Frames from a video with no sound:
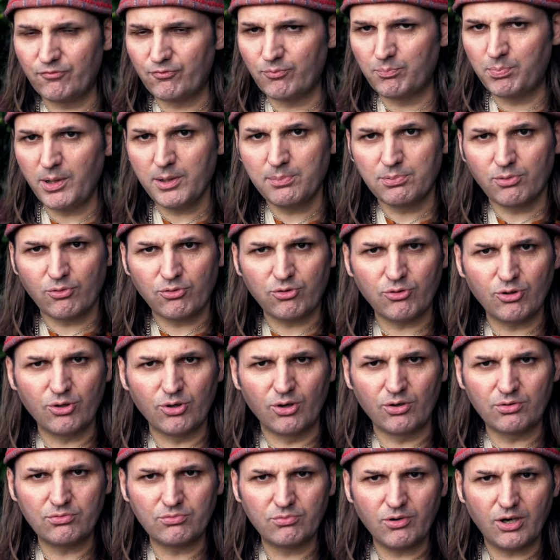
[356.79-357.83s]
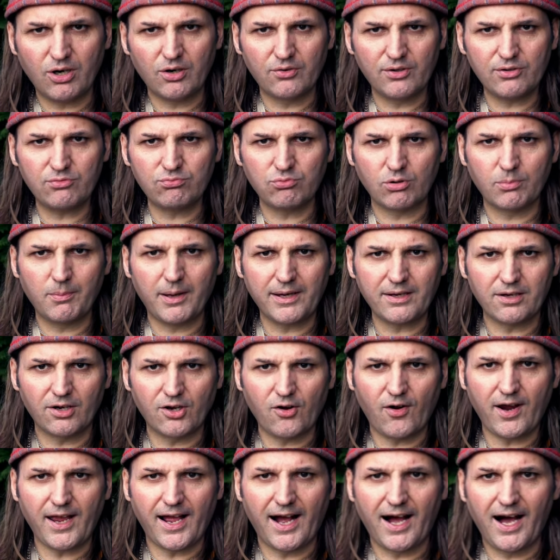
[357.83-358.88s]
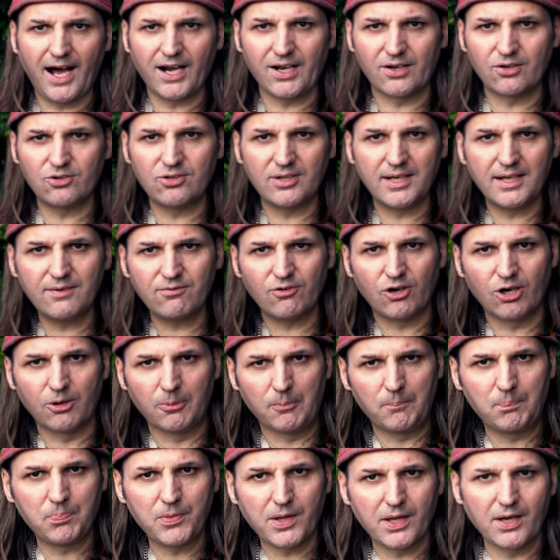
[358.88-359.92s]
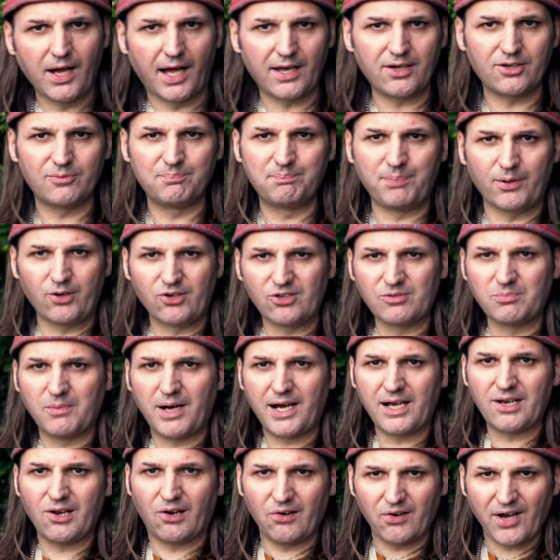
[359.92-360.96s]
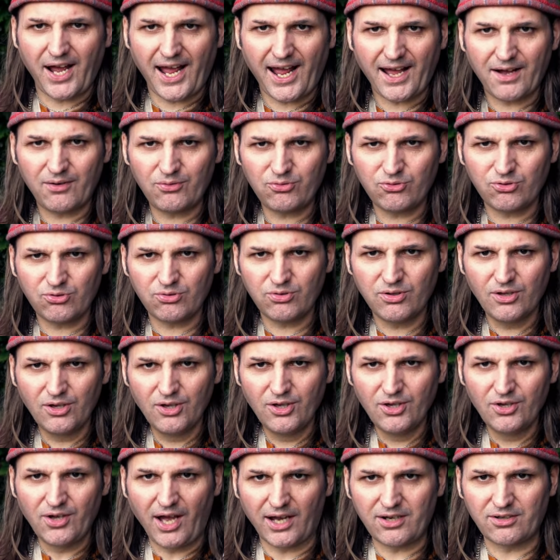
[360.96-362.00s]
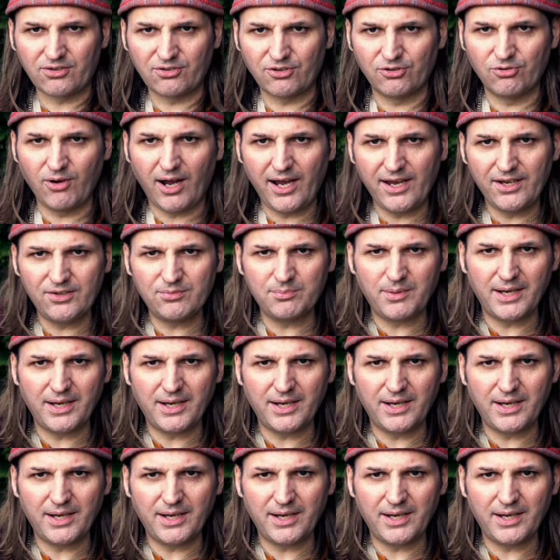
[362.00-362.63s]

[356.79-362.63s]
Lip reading: People thought, well, this would make a great island to live on. I could build my longhouse, I could graze